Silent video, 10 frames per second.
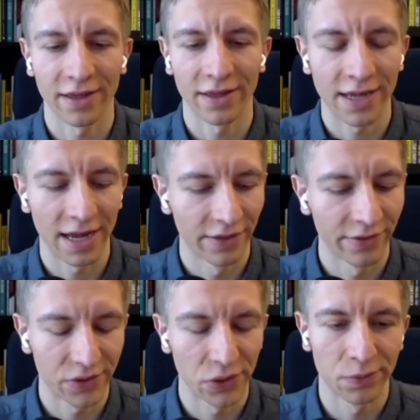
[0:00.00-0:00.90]
Yeah,
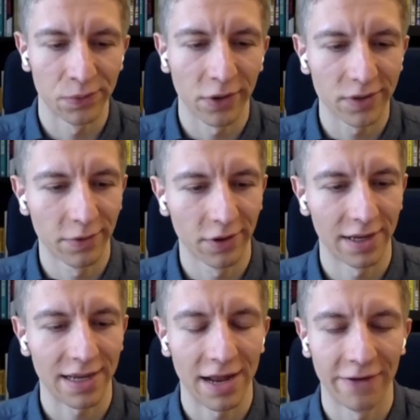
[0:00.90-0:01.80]
and there's, so there's multiple
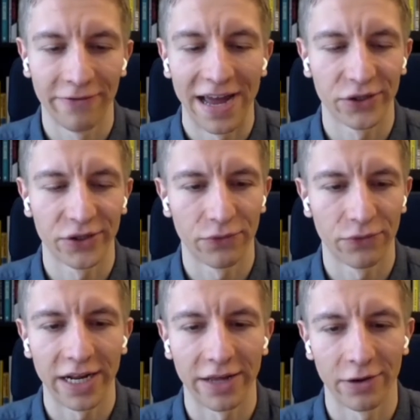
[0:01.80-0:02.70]
like kind of advantages
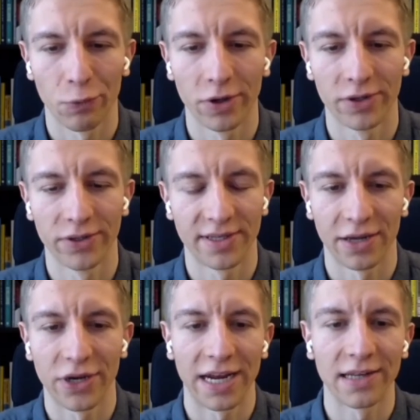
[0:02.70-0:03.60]
to reading there. One is
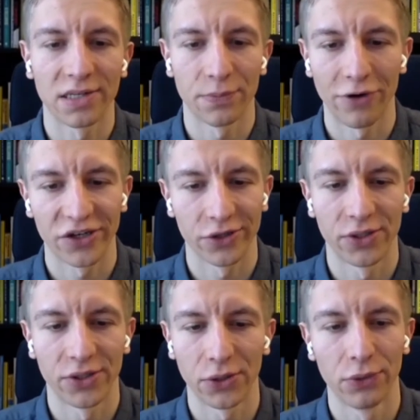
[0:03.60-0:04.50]
like you're getting
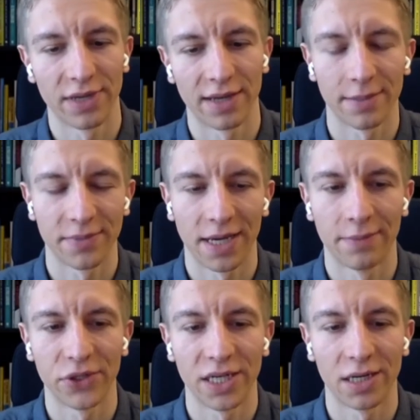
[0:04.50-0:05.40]
inspiration. Two is like
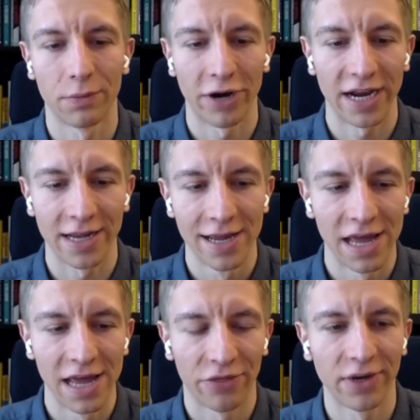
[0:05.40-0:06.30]
sometimes you need a break,
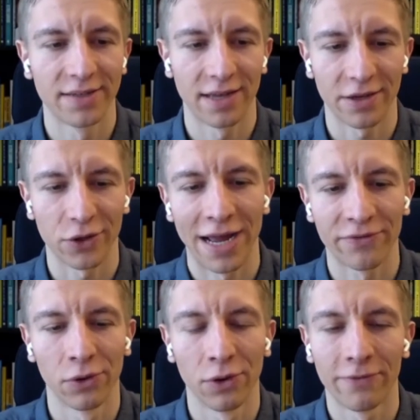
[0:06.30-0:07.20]
and three is like you
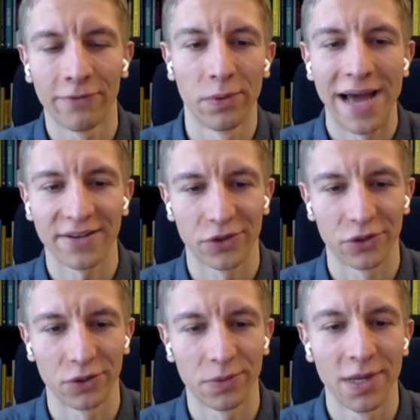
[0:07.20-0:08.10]
have to learn from the
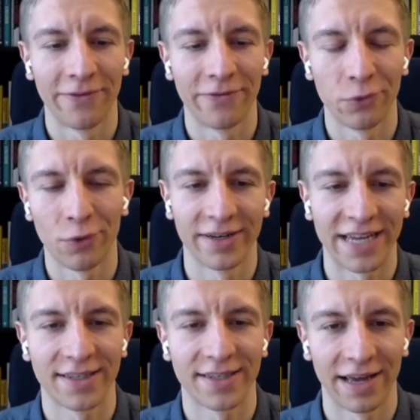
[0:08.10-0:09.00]
masters if you want to
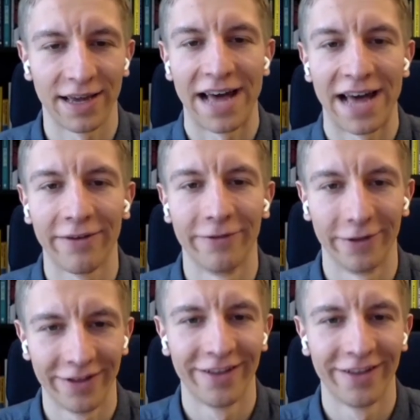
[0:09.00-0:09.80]
get to like yes. that level.